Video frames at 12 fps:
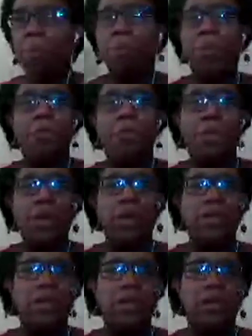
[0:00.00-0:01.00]
maybe
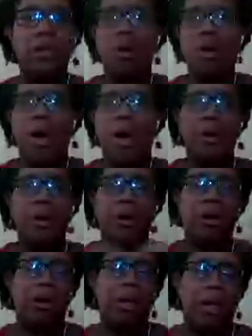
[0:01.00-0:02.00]
there's a, I
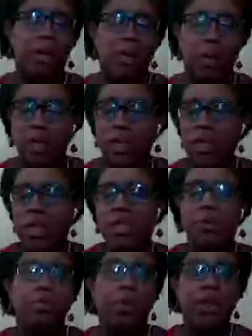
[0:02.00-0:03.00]
don't want to say
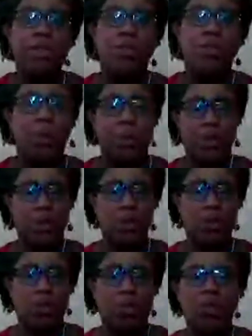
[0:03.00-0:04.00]
depressed women's
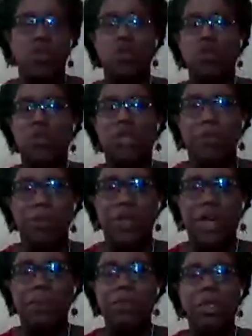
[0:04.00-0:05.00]
group, but you know,
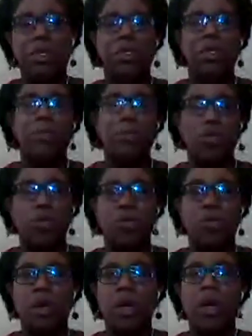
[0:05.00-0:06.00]
sometimes there's some groups
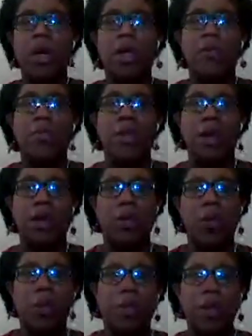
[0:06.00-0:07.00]
where there are
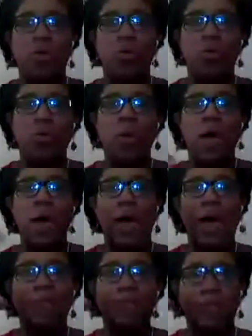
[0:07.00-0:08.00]
women who
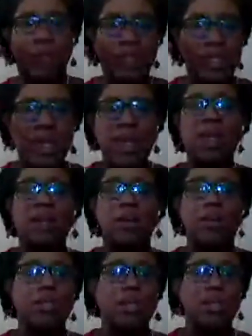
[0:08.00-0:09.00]
have attained
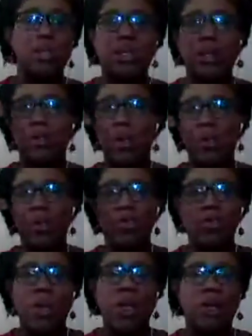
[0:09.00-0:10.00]
a certain amount of
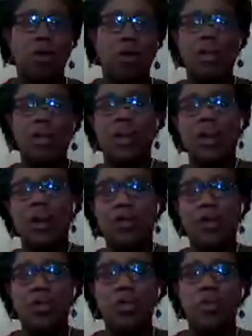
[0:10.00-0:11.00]
weight loss, and there are
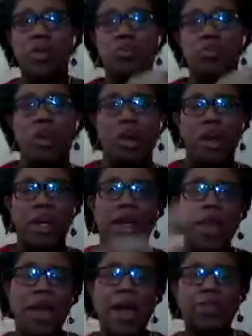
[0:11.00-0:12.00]
others who are struggling,
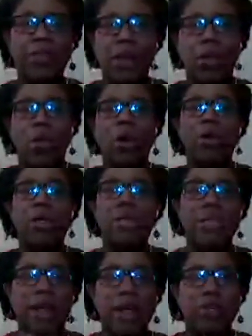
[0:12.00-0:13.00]
and they're all in this
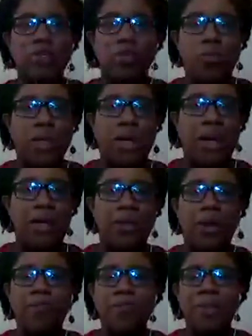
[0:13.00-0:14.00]
nice group
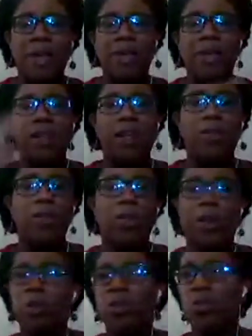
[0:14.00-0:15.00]
together. And then there are
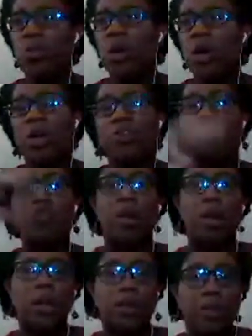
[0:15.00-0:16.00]
women who are
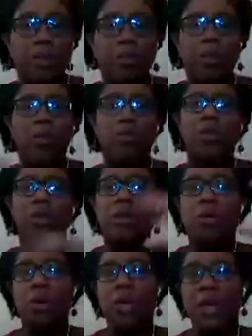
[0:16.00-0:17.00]
struggling with beauty
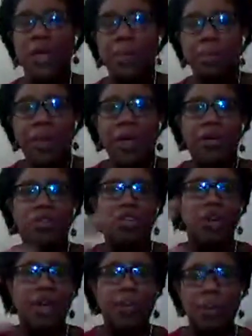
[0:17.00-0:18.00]
or their
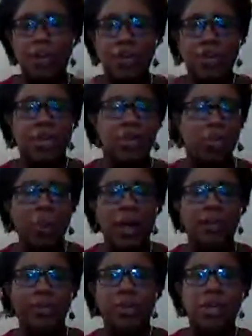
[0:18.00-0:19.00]
image,
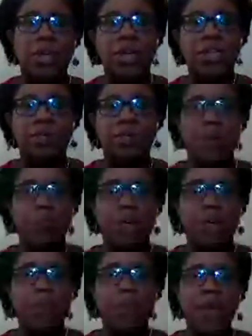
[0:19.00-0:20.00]
whatever the case may
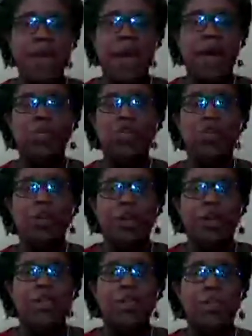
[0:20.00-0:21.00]
be. And you're
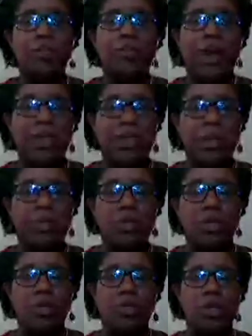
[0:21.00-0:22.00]
there to provide some
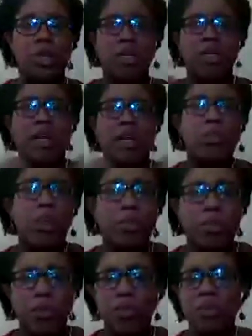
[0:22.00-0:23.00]
solutions in
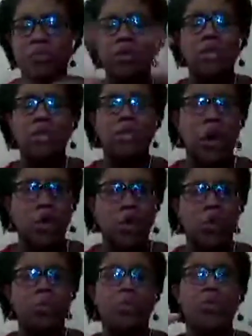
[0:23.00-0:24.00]
what beauty versus
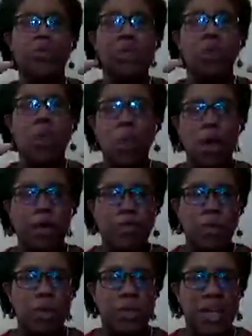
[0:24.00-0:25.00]
outward beauty, all of
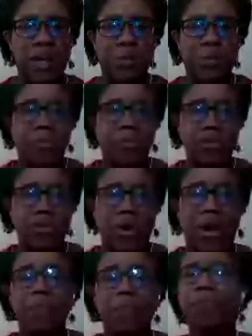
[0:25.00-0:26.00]
those type of things,
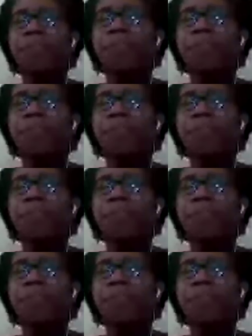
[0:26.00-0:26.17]
right?